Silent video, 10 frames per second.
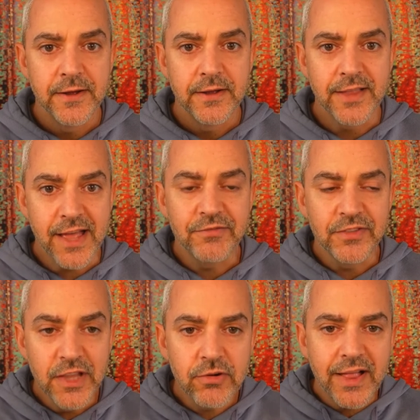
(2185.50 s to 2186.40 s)
They have
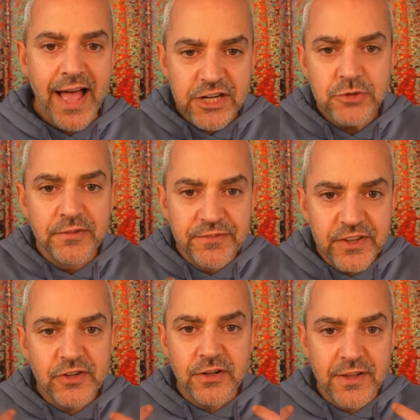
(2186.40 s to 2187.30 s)
literal actual
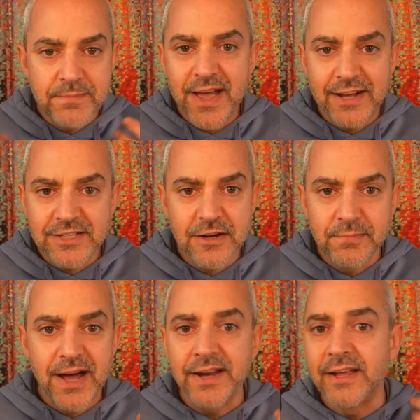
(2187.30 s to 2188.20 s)
physical impacts on your
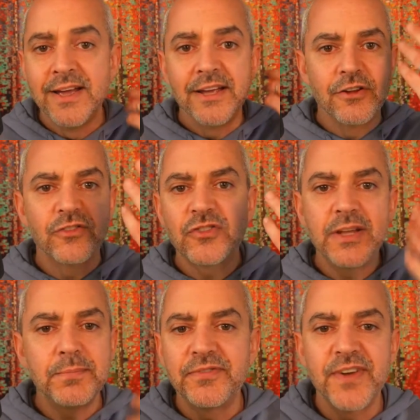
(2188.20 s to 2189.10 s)
body. Your
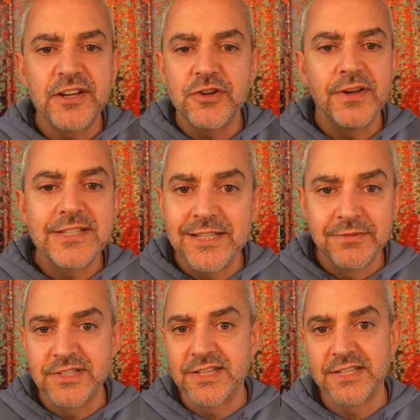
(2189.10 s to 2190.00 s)
sleep affects your
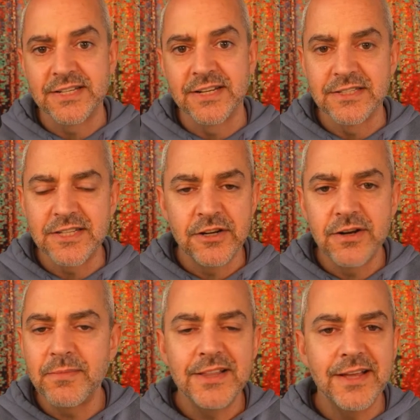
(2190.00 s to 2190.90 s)
insulin resistance. You know what I
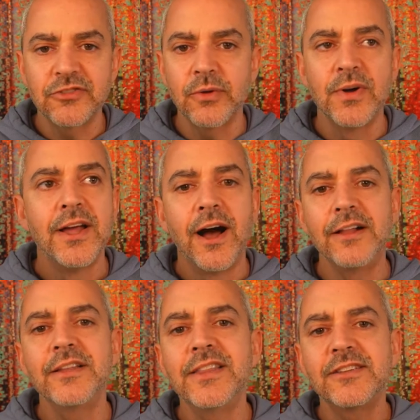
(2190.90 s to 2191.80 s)
mean? Like, so
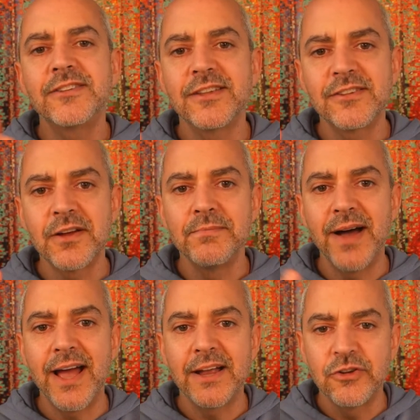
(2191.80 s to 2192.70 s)
all of these things
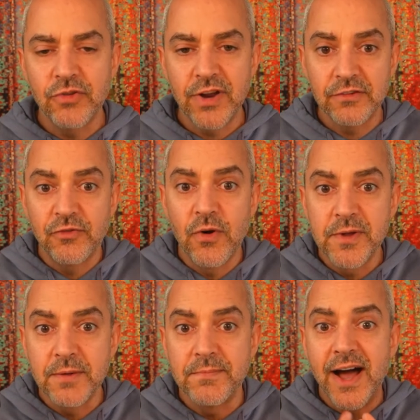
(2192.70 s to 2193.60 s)
combined transform
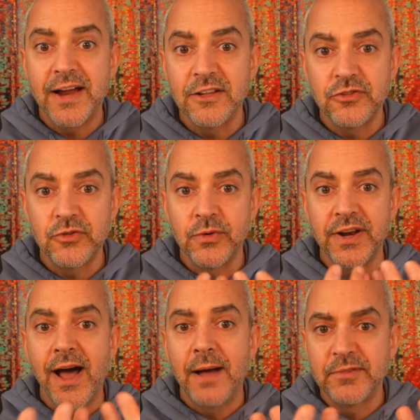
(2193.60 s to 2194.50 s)
your body into an
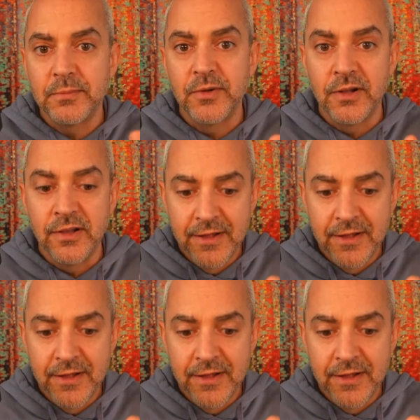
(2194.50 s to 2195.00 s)
optimal